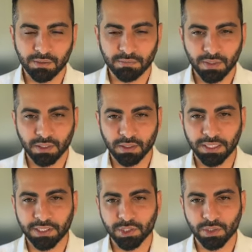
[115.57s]
a
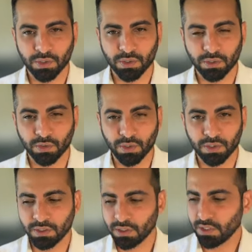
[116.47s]
lecture or
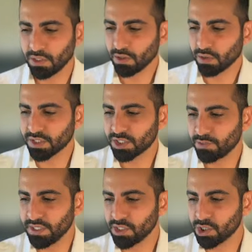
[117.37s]
a
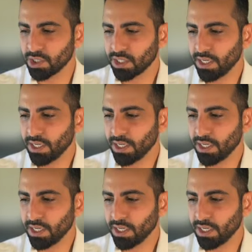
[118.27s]
speech.